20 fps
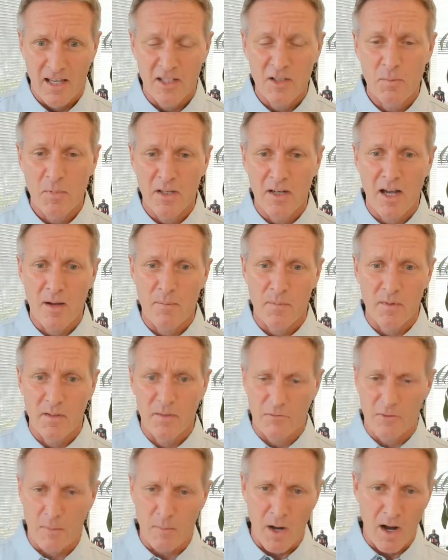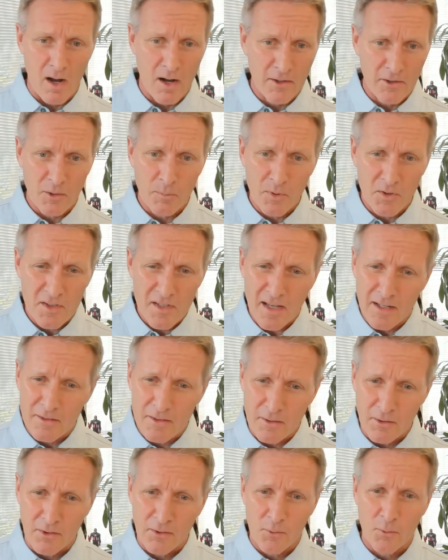It's been up from
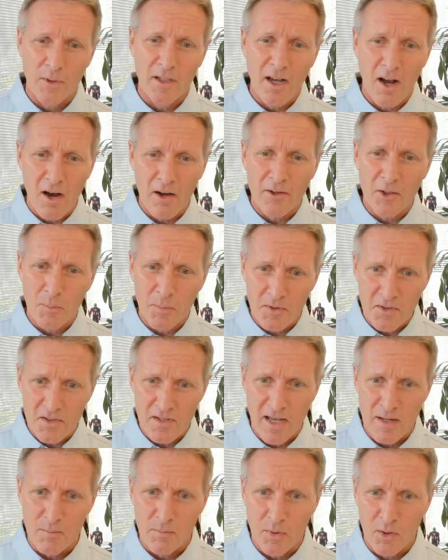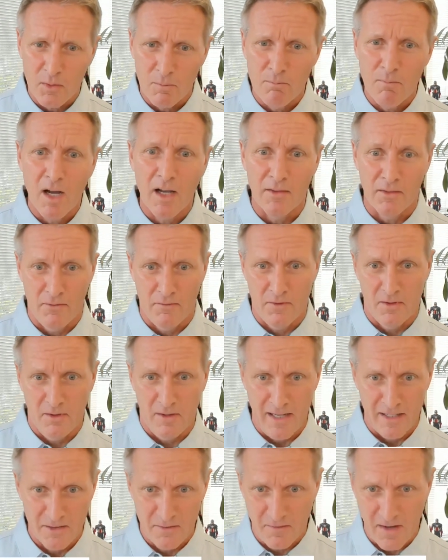100% to 300% per month for the
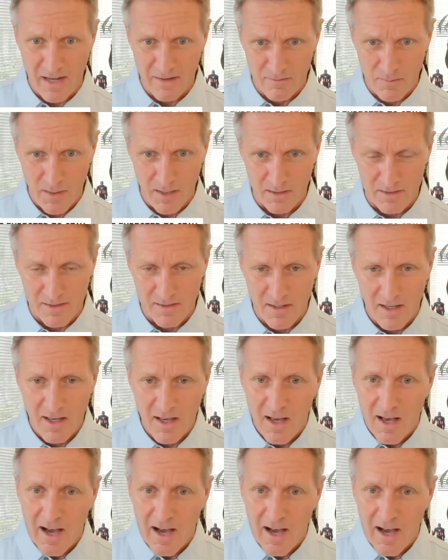last five months.